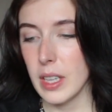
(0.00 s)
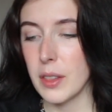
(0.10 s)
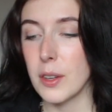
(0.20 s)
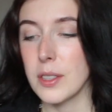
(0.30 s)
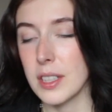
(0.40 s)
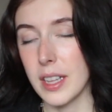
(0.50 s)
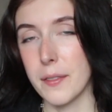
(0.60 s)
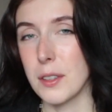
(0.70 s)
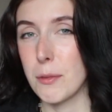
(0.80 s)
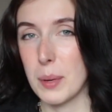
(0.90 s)
there is a
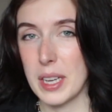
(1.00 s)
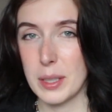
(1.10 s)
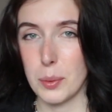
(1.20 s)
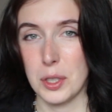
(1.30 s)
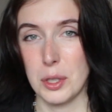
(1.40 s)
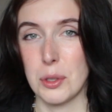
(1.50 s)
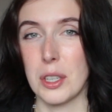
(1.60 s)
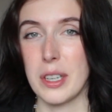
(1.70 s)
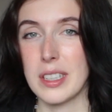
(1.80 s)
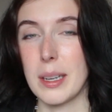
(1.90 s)
level of peace once you
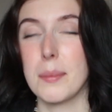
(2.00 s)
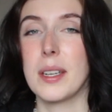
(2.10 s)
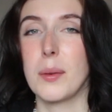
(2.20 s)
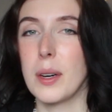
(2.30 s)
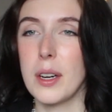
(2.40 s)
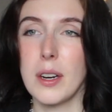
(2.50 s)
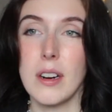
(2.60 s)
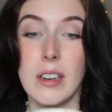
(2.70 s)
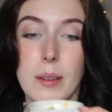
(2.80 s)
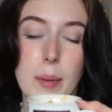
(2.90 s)
start accepting where your
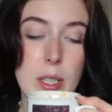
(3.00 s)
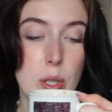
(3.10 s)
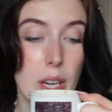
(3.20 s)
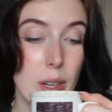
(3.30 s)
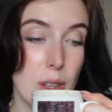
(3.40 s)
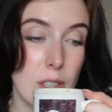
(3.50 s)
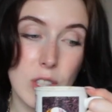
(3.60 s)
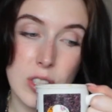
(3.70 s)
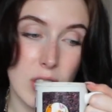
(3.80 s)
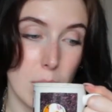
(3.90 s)
mental health is
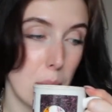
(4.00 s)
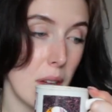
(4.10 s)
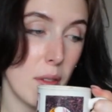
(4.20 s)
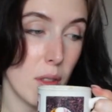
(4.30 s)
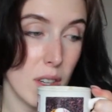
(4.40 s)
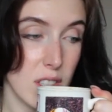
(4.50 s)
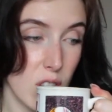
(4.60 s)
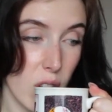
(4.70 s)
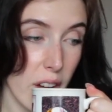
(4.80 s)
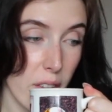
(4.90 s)
just gonna be for the rest of
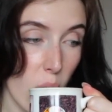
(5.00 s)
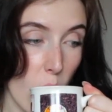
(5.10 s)
your life.